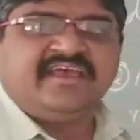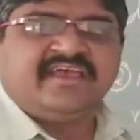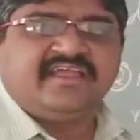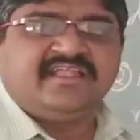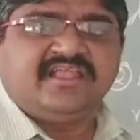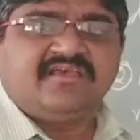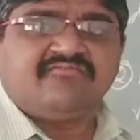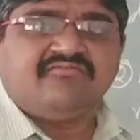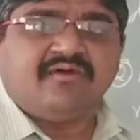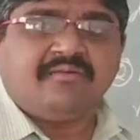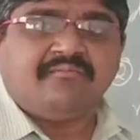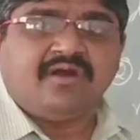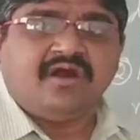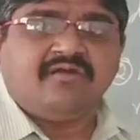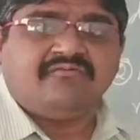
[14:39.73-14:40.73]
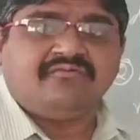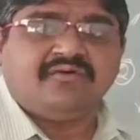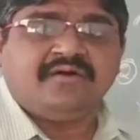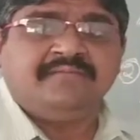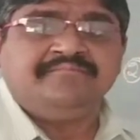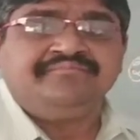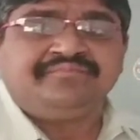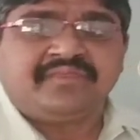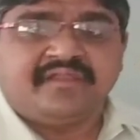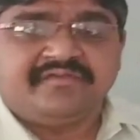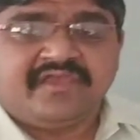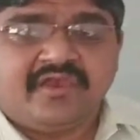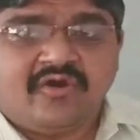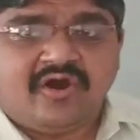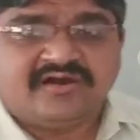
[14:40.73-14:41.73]
in the form of
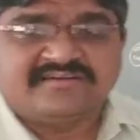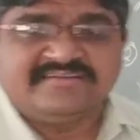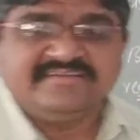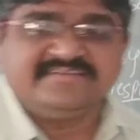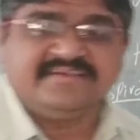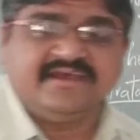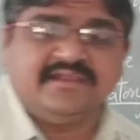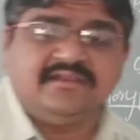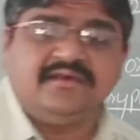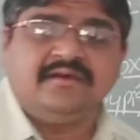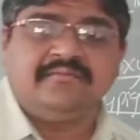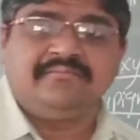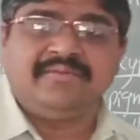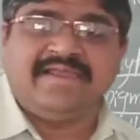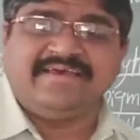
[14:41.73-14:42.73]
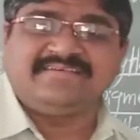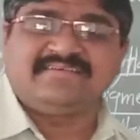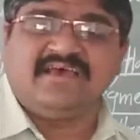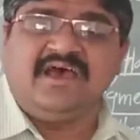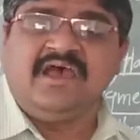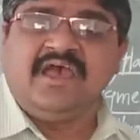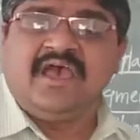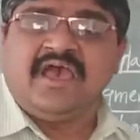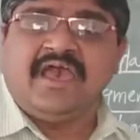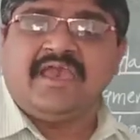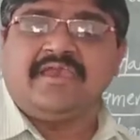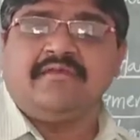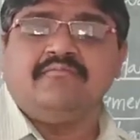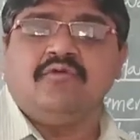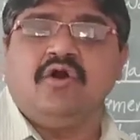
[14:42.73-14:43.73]
the oxygen plus a
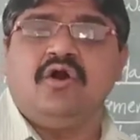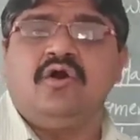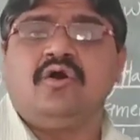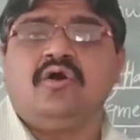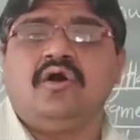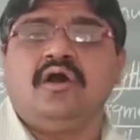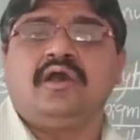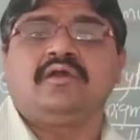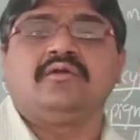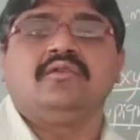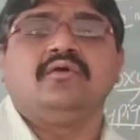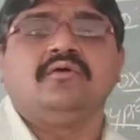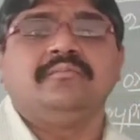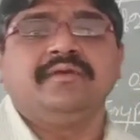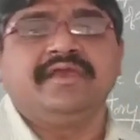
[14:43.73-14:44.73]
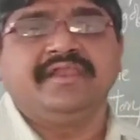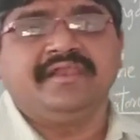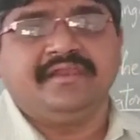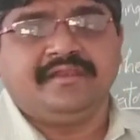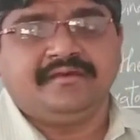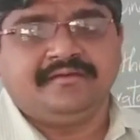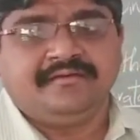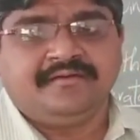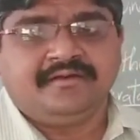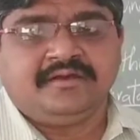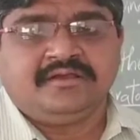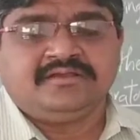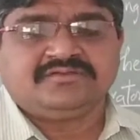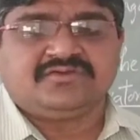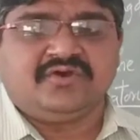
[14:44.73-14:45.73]
hemoglobin.
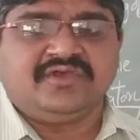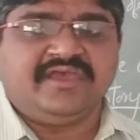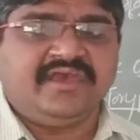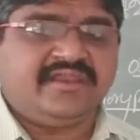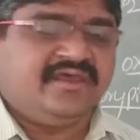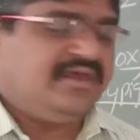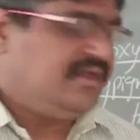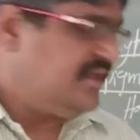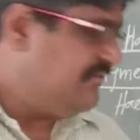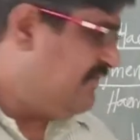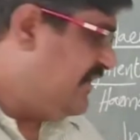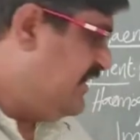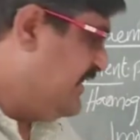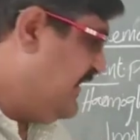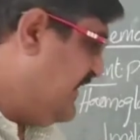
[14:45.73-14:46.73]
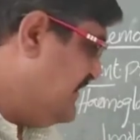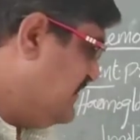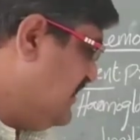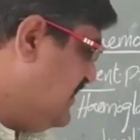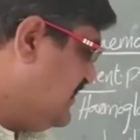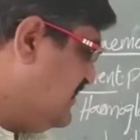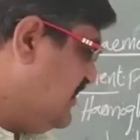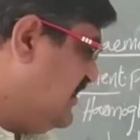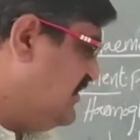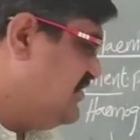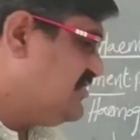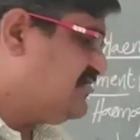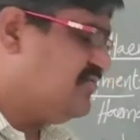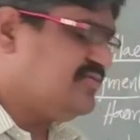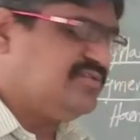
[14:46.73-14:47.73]
So here when it is easily
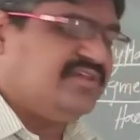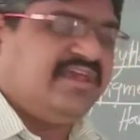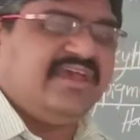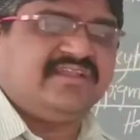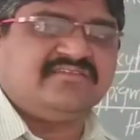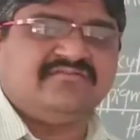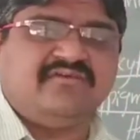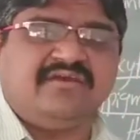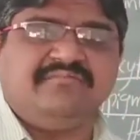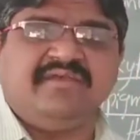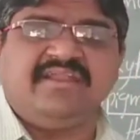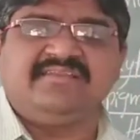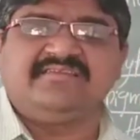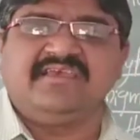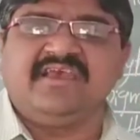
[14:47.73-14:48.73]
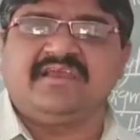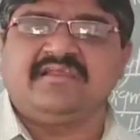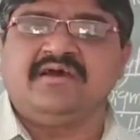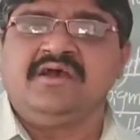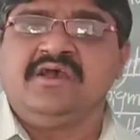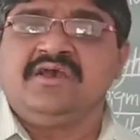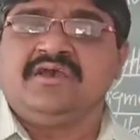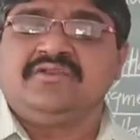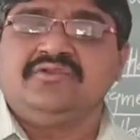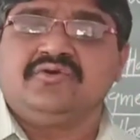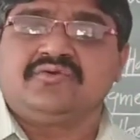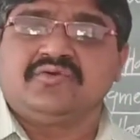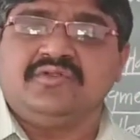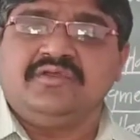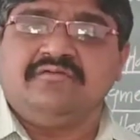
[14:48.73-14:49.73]
dissociated, so I means here
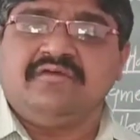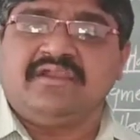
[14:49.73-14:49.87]
due to the